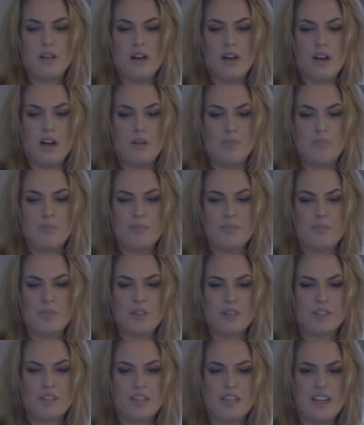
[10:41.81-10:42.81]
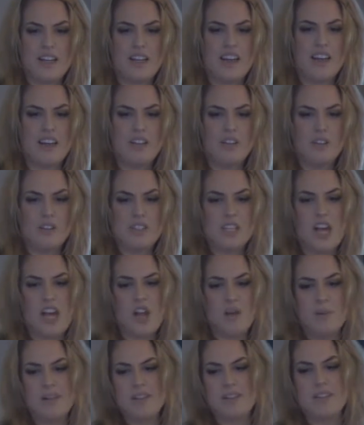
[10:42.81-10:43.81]
um, I was looking at a lot of Luc
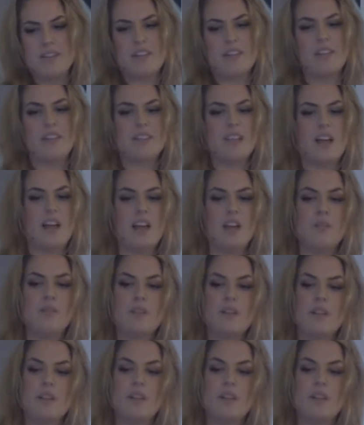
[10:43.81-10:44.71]
Tuymans at the time.